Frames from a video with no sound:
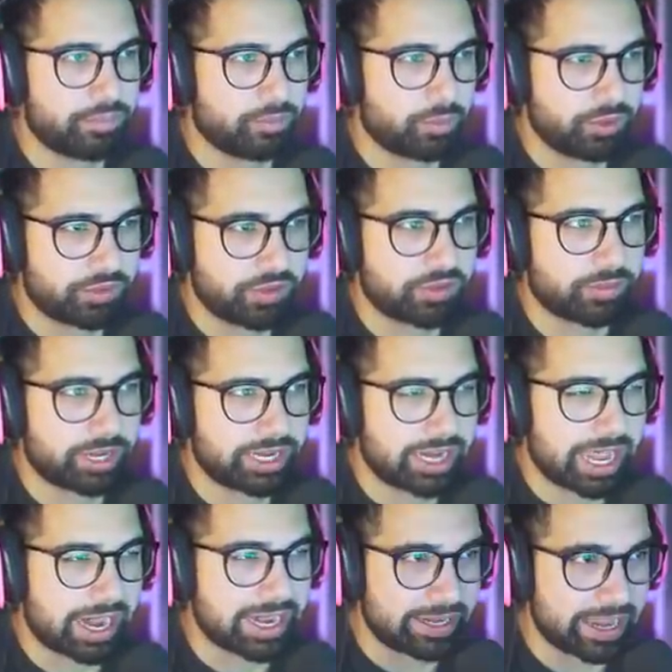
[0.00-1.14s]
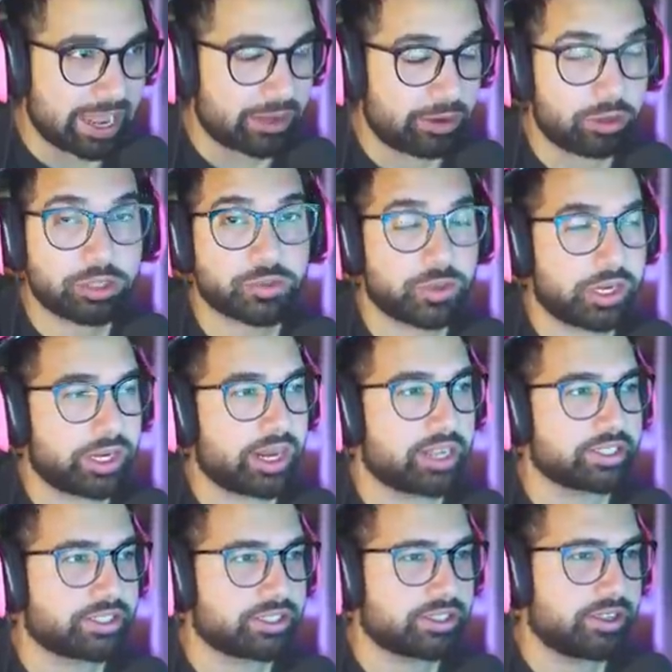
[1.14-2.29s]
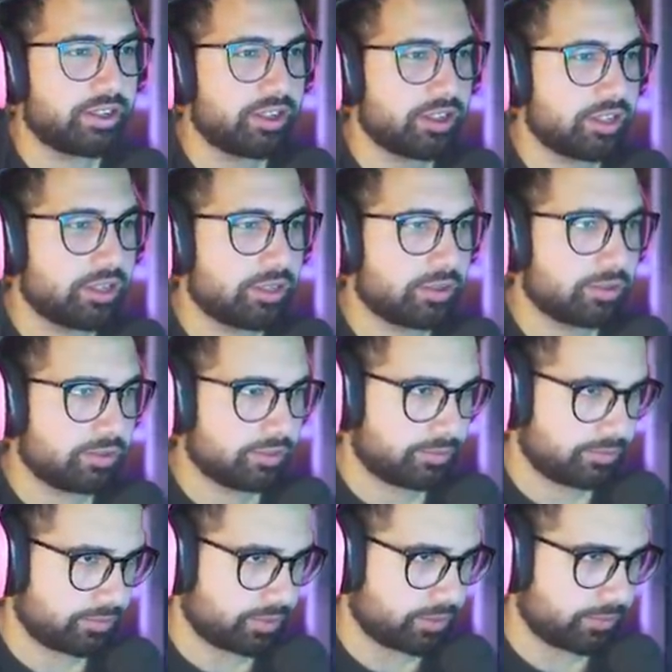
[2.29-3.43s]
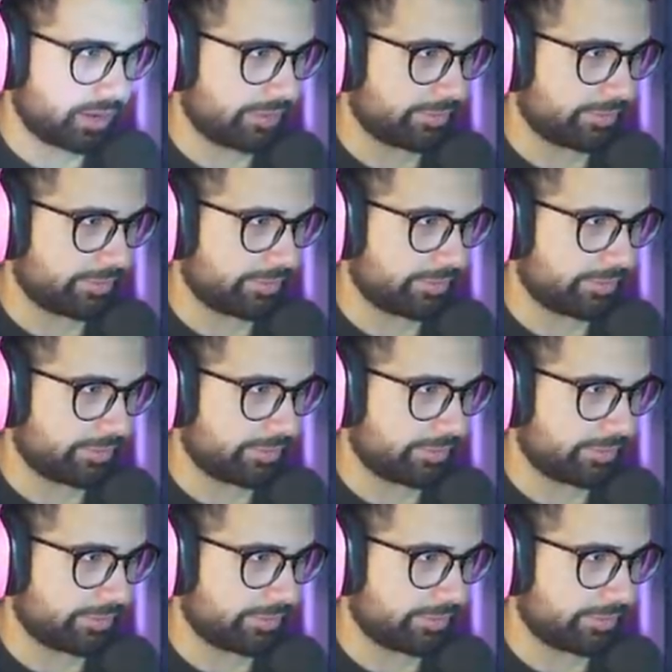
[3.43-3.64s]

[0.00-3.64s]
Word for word: when you see somebody gliding down, it looks really nice. We